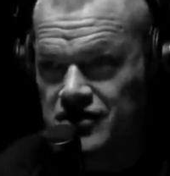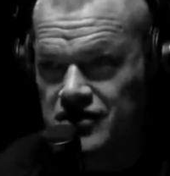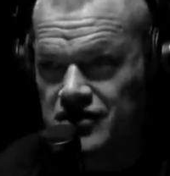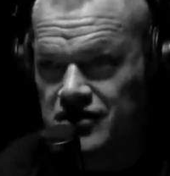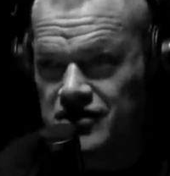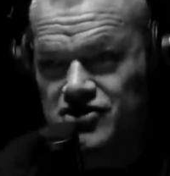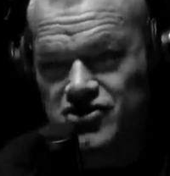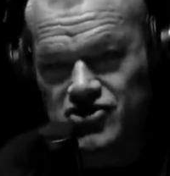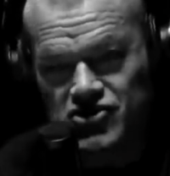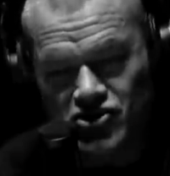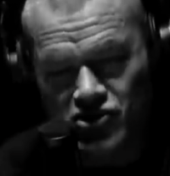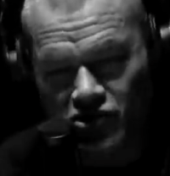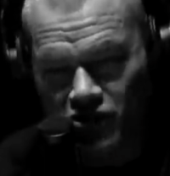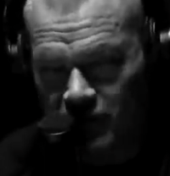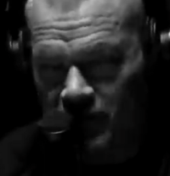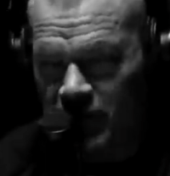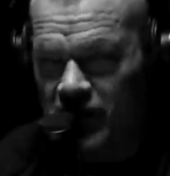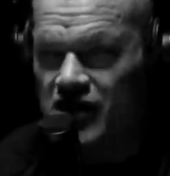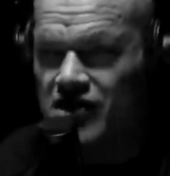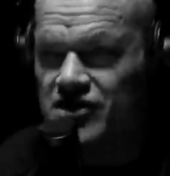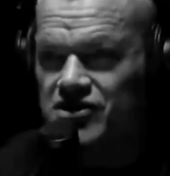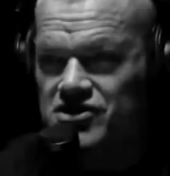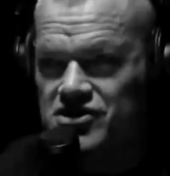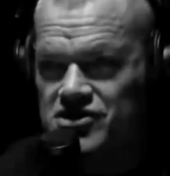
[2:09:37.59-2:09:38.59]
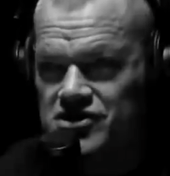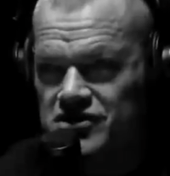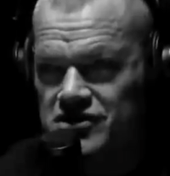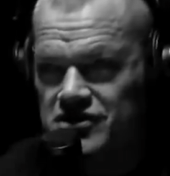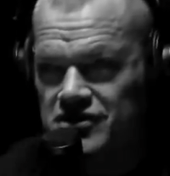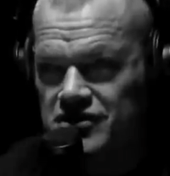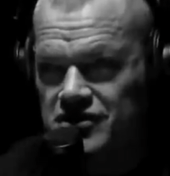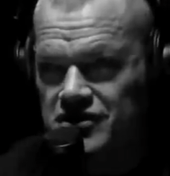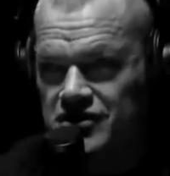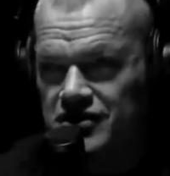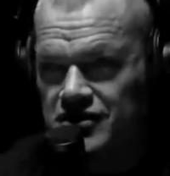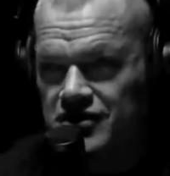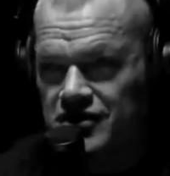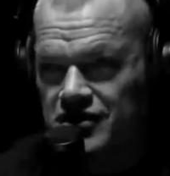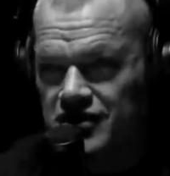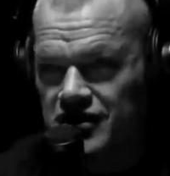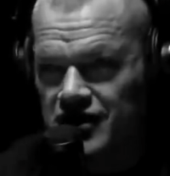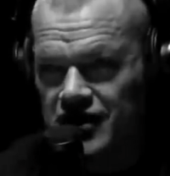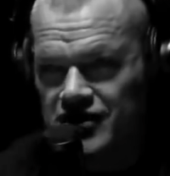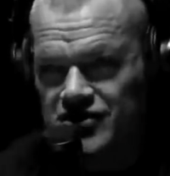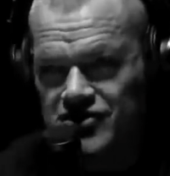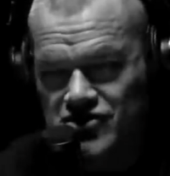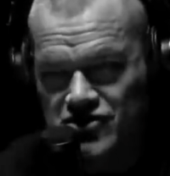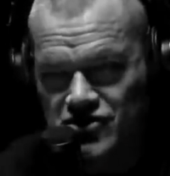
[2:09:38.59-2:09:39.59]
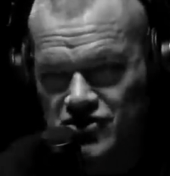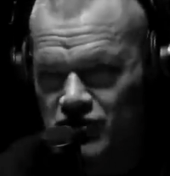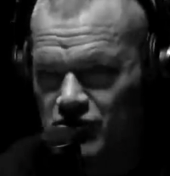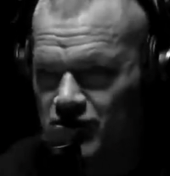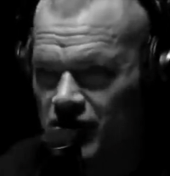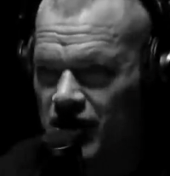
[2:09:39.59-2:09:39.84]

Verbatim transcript: It's too much. It's too much. It's too